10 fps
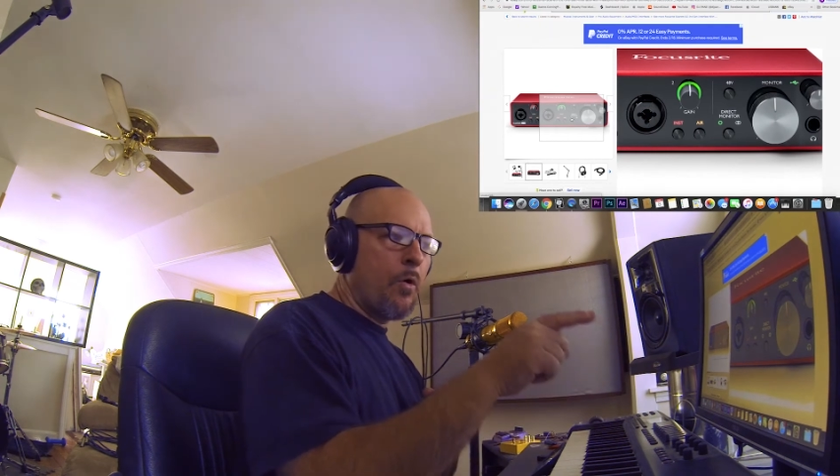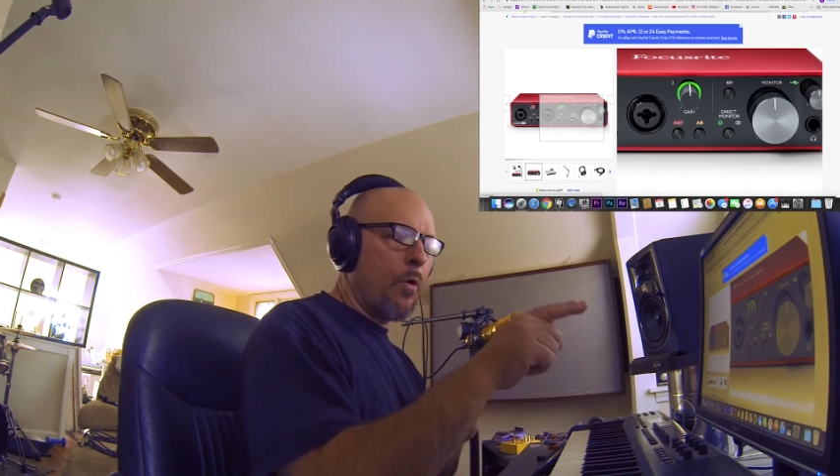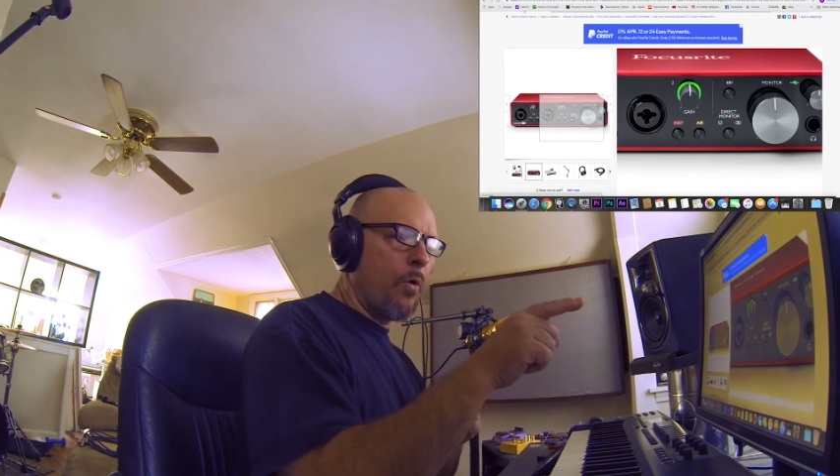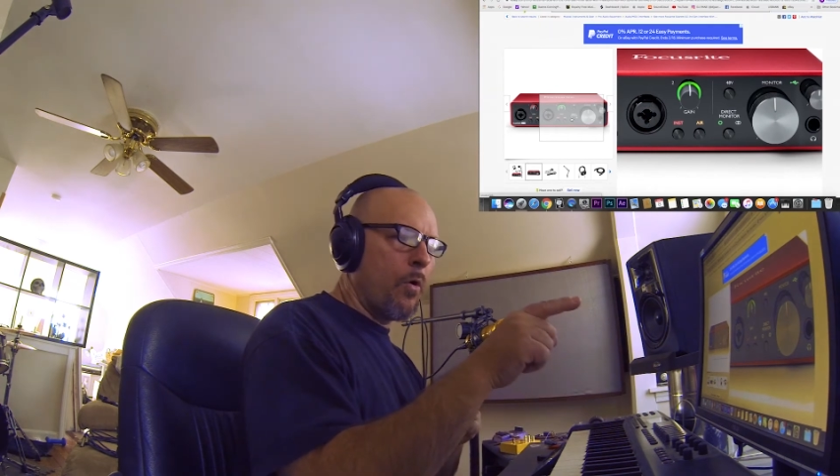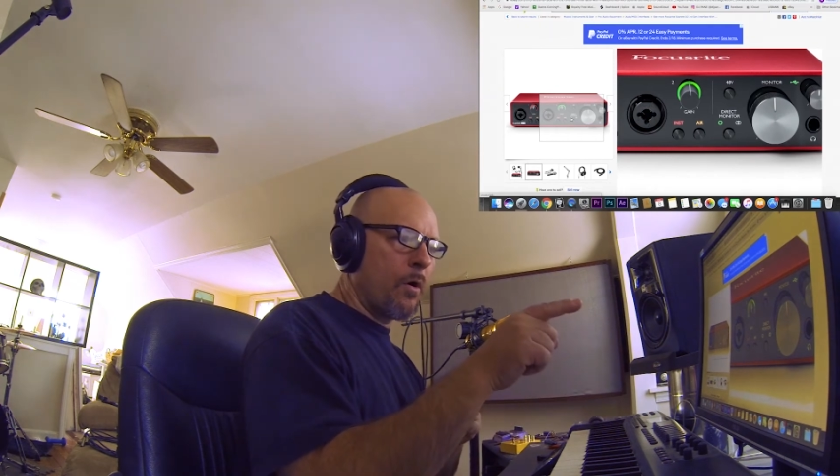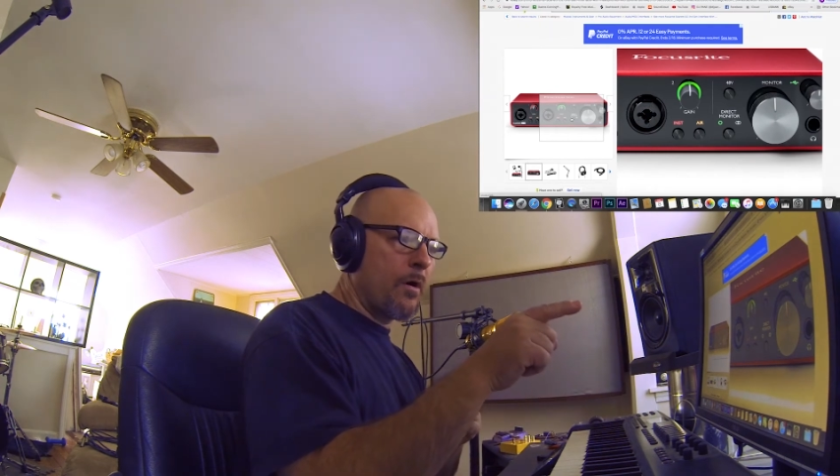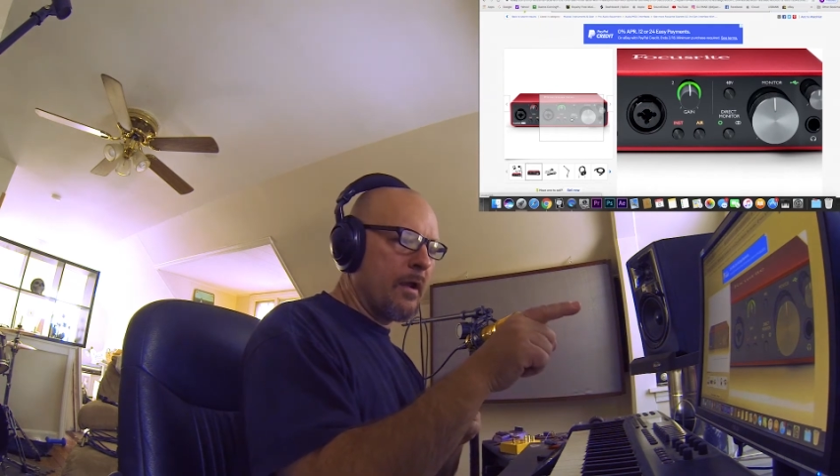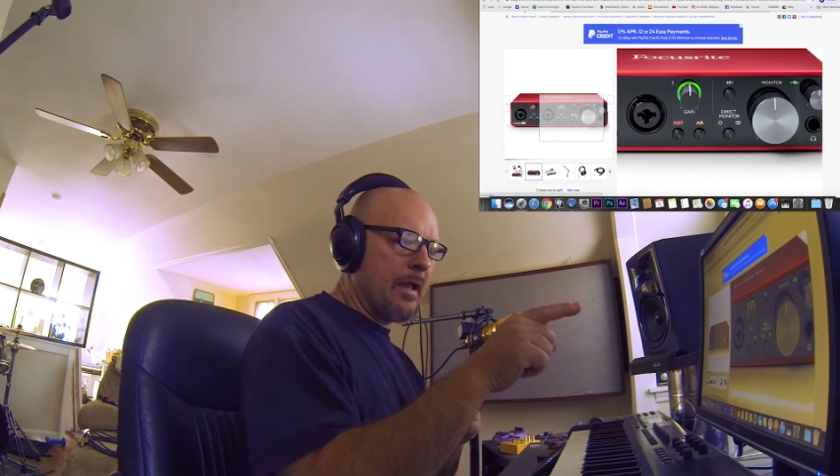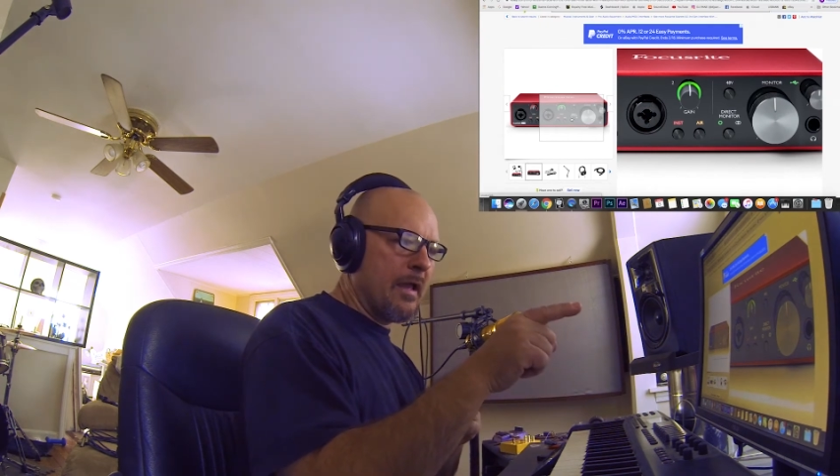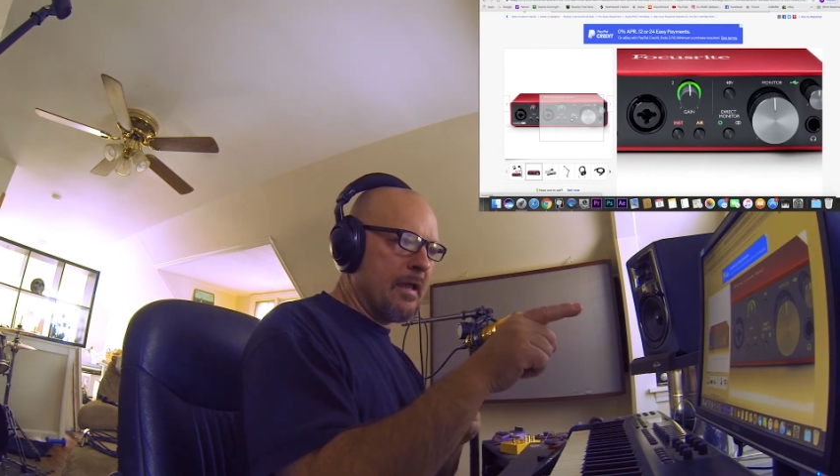or
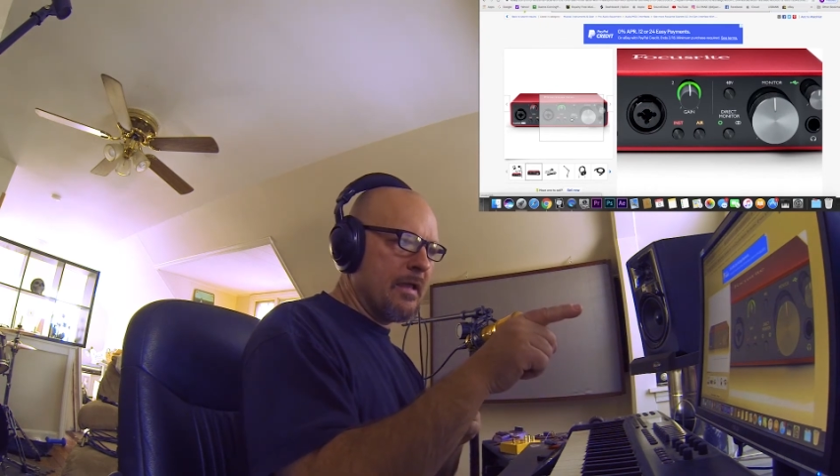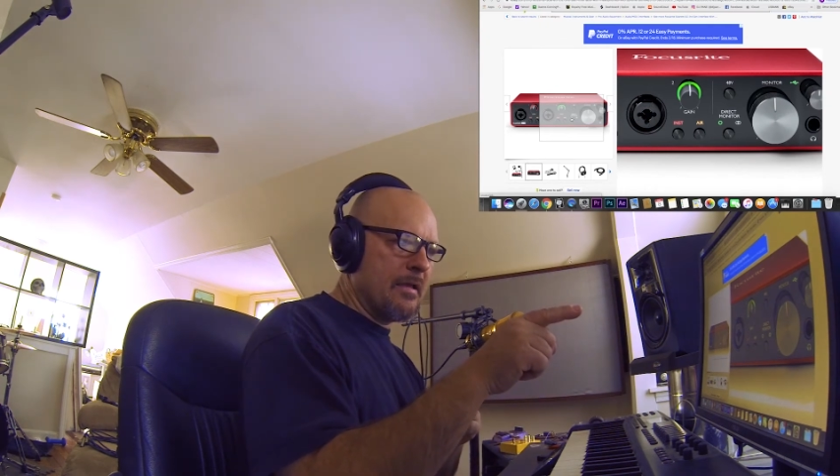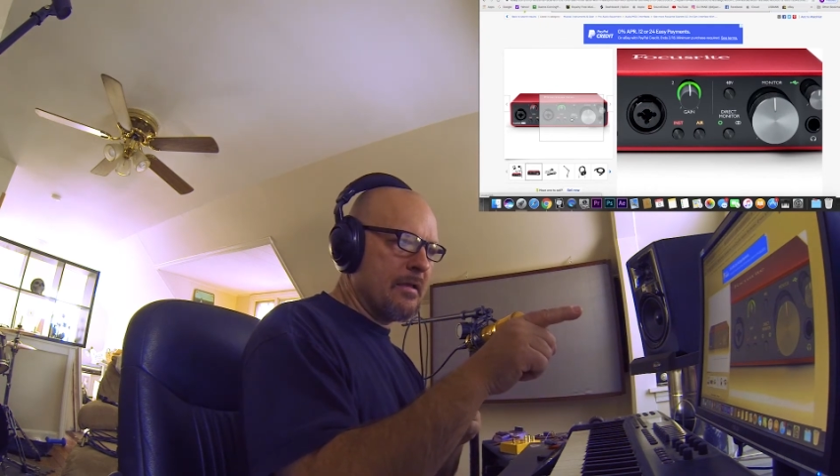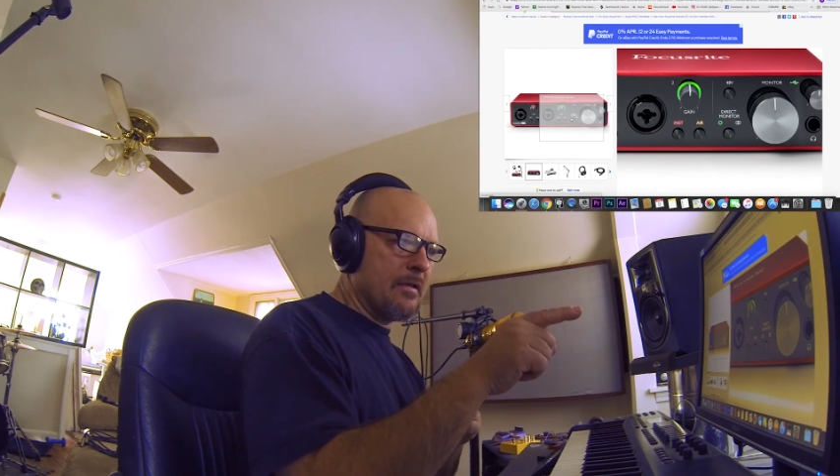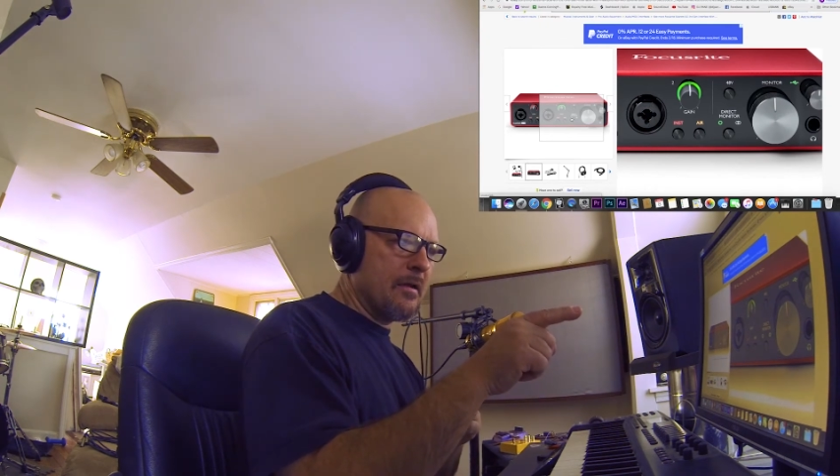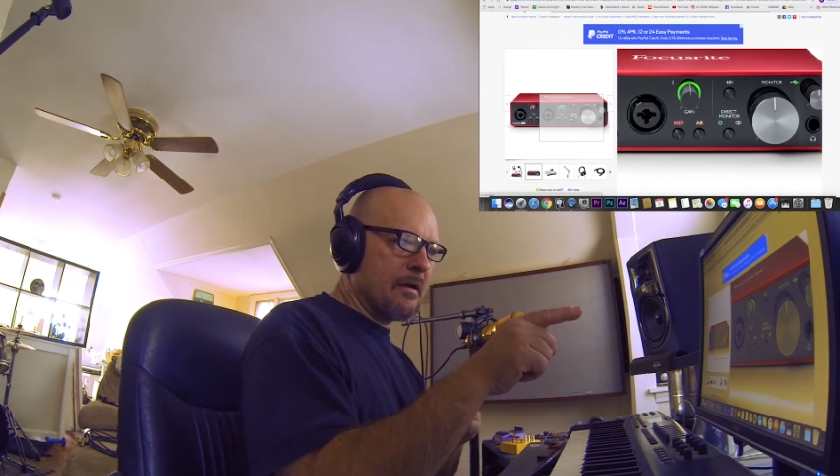a